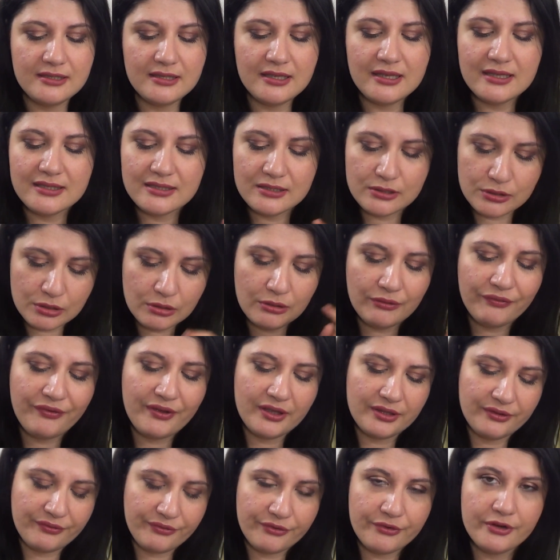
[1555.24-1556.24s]
It's
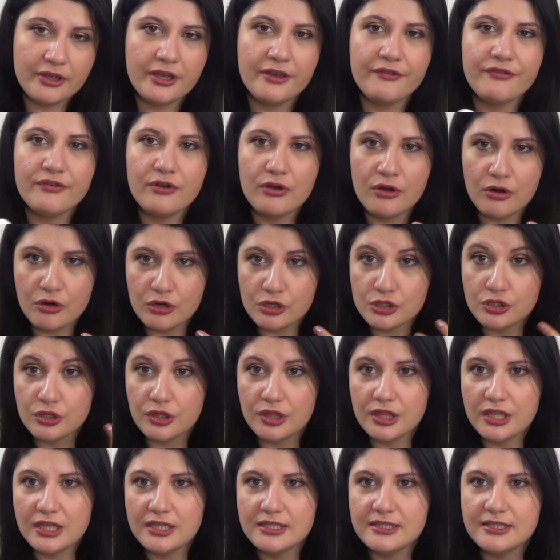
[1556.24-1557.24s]
sulfate free, of course, so
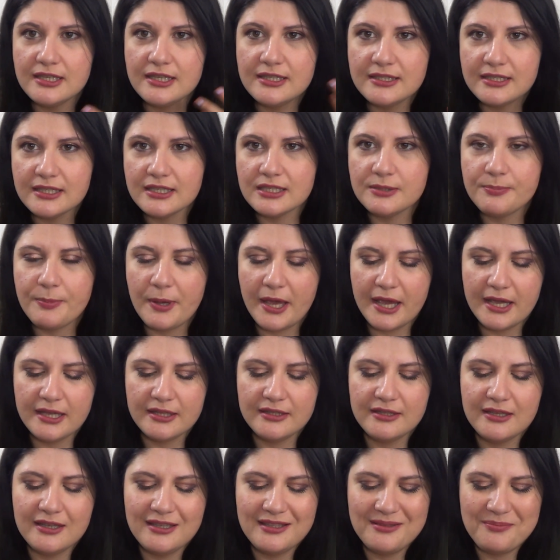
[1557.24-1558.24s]
this is
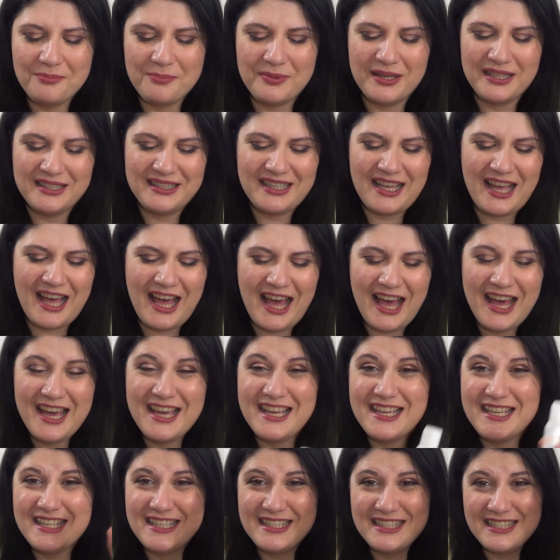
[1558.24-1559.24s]
expected, but
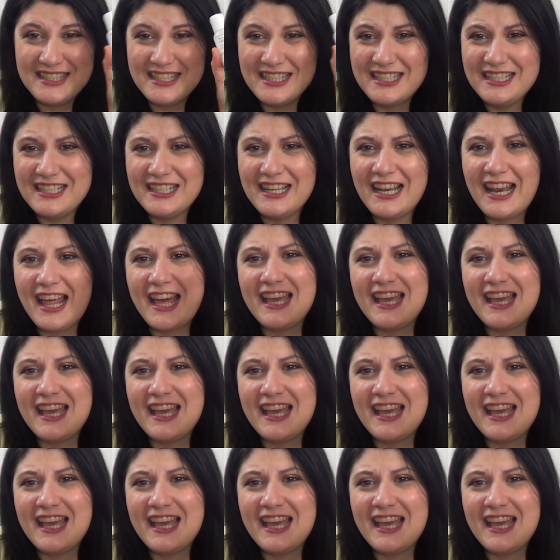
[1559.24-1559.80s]
I didn't